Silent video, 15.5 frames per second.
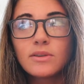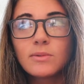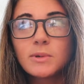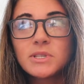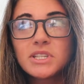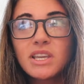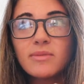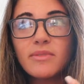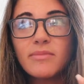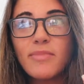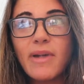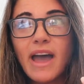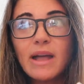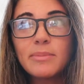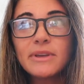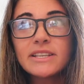which can be
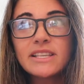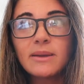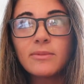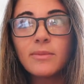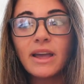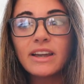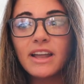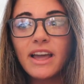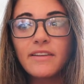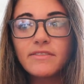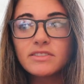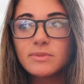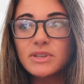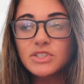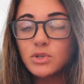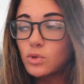bad because I might not have as
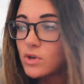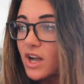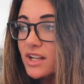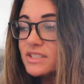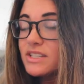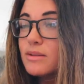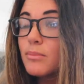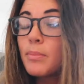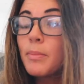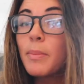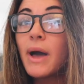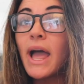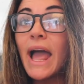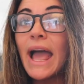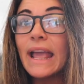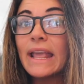much cool content,
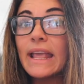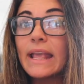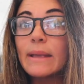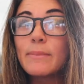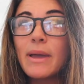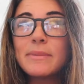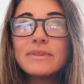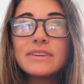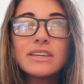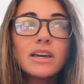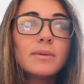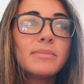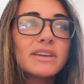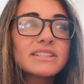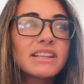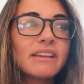but I might be good
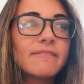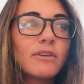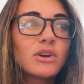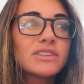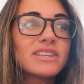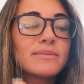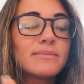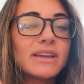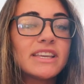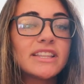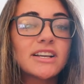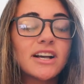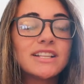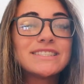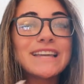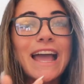because I can focus on making the
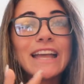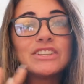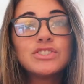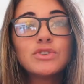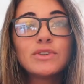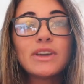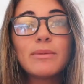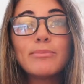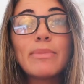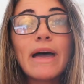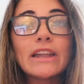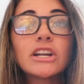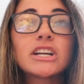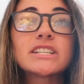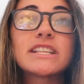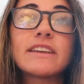content. I do get
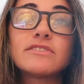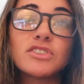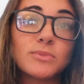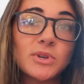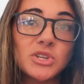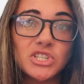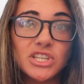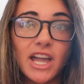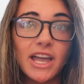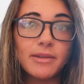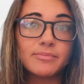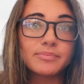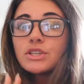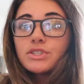better because I have so much time.